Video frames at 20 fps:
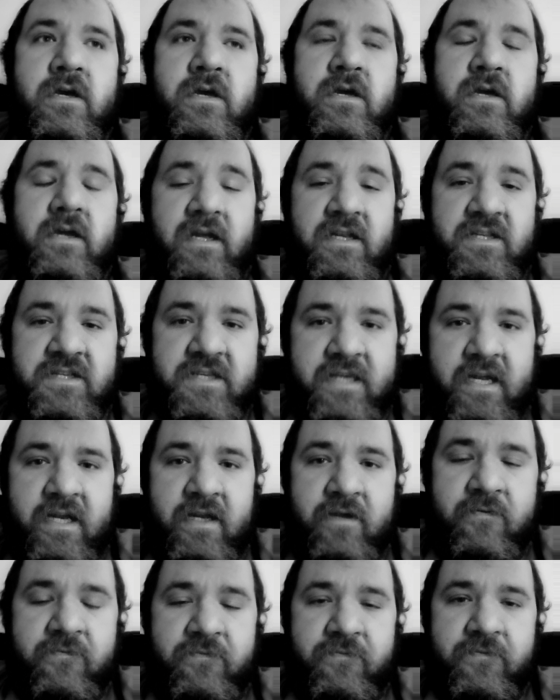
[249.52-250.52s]
Instead
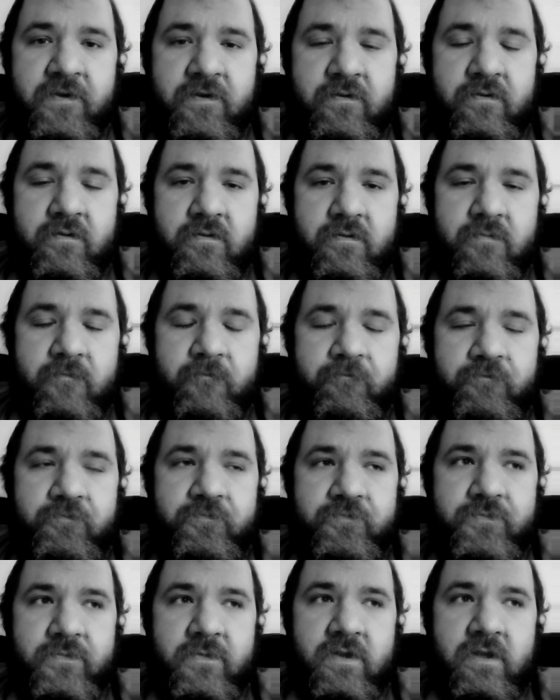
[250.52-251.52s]
of.
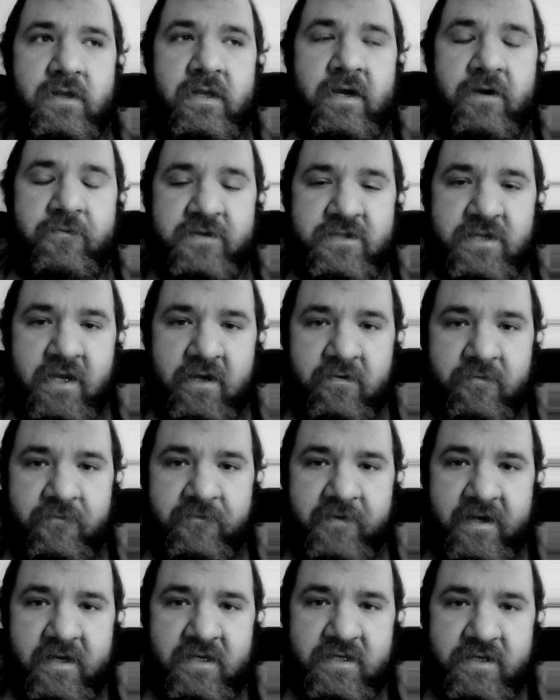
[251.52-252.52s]
Now, Senator
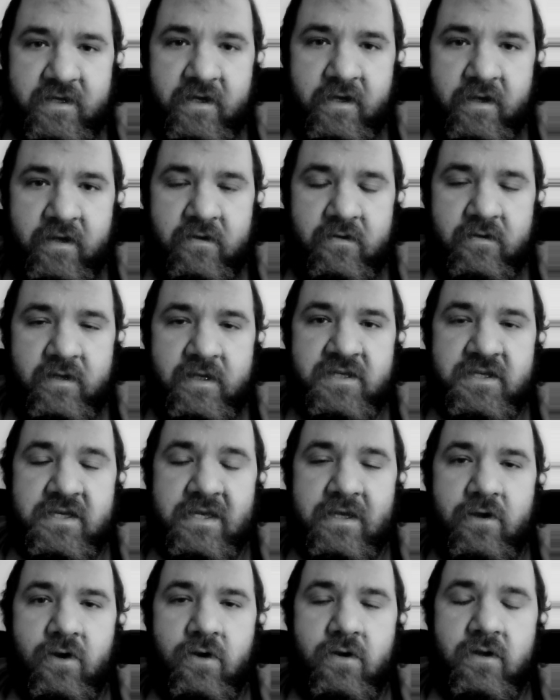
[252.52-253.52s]
Feinstein
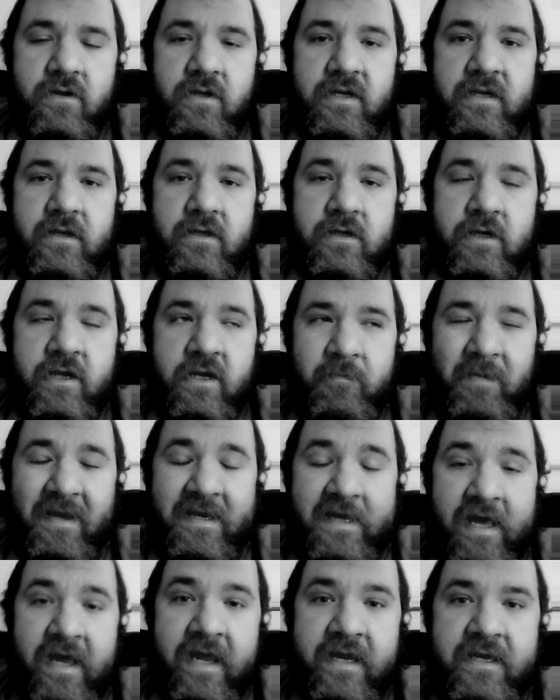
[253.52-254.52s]
is going to be
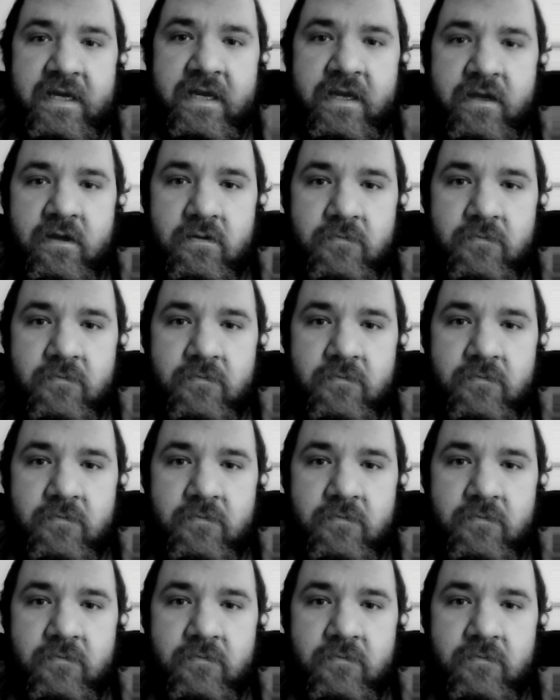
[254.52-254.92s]
90.